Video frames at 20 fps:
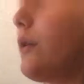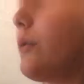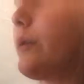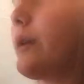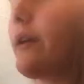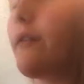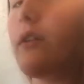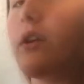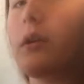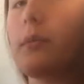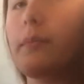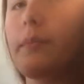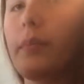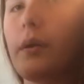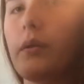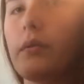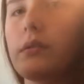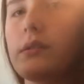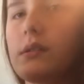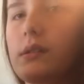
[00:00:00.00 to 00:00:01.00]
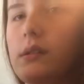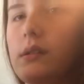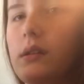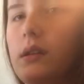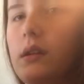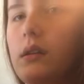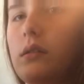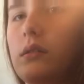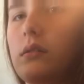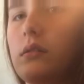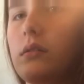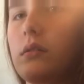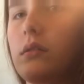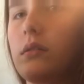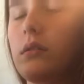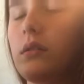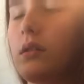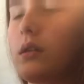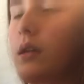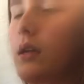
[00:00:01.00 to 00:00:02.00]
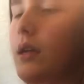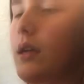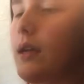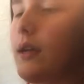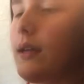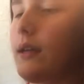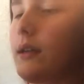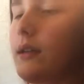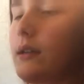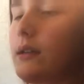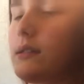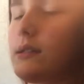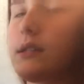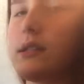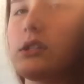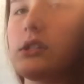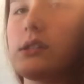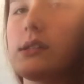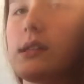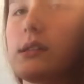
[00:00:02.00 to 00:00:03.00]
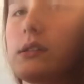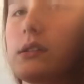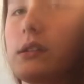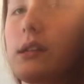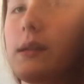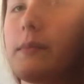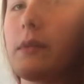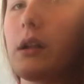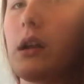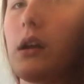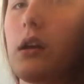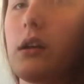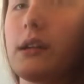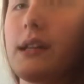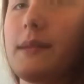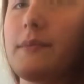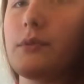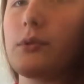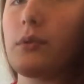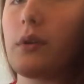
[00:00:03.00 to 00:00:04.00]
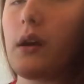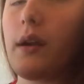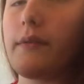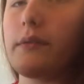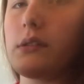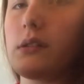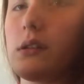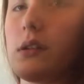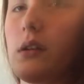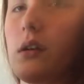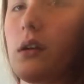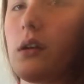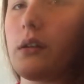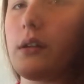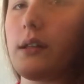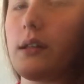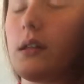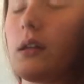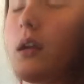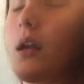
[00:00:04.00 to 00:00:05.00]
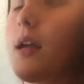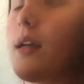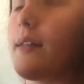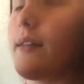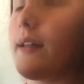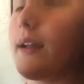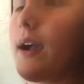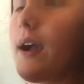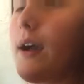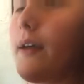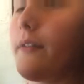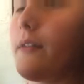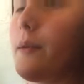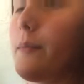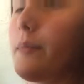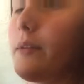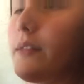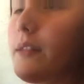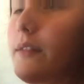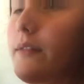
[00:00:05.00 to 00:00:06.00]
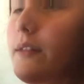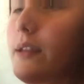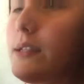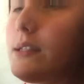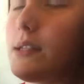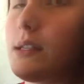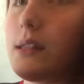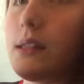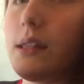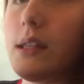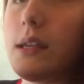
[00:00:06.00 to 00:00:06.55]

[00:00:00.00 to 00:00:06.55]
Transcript: We have our bows on there and it just says our name on it. Our names were obviously already like on them, but then they did